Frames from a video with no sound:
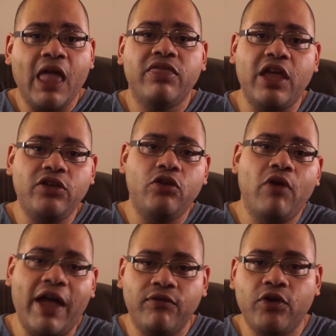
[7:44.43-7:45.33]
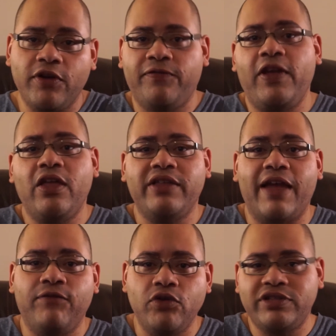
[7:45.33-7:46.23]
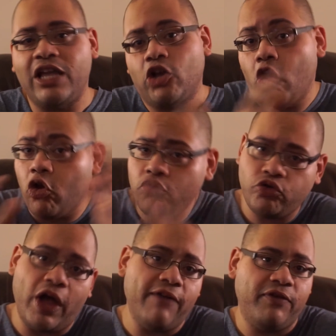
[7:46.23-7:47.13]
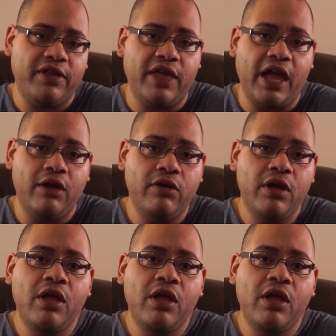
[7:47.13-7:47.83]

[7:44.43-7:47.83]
then you have a good feeling that if you send cold traffic there